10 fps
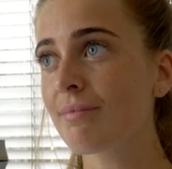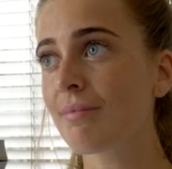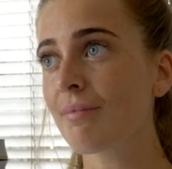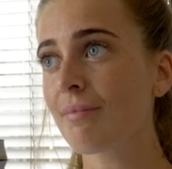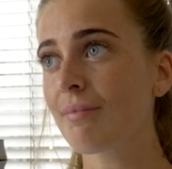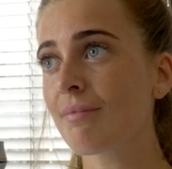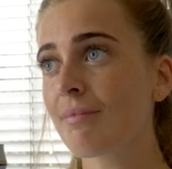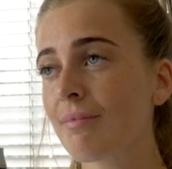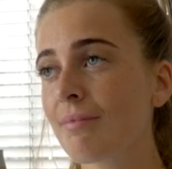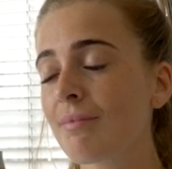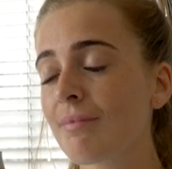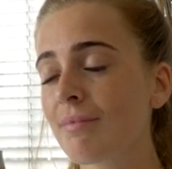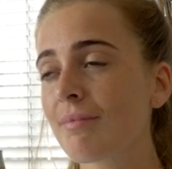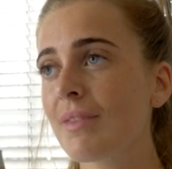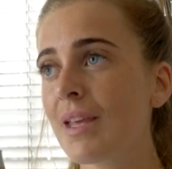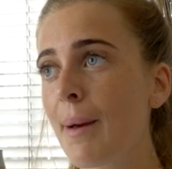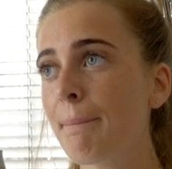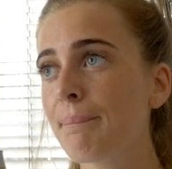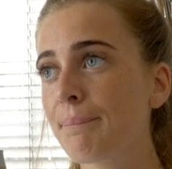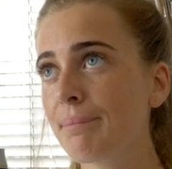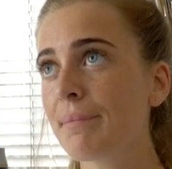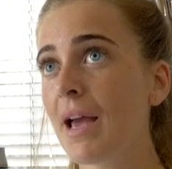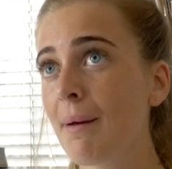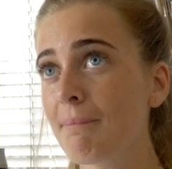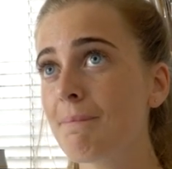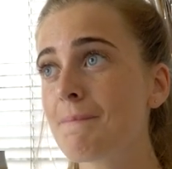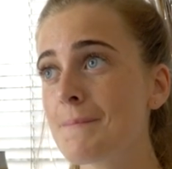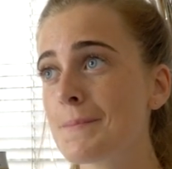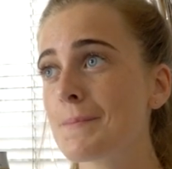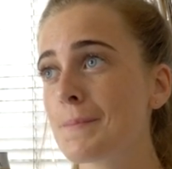overly food focused. You might then start to binge eat.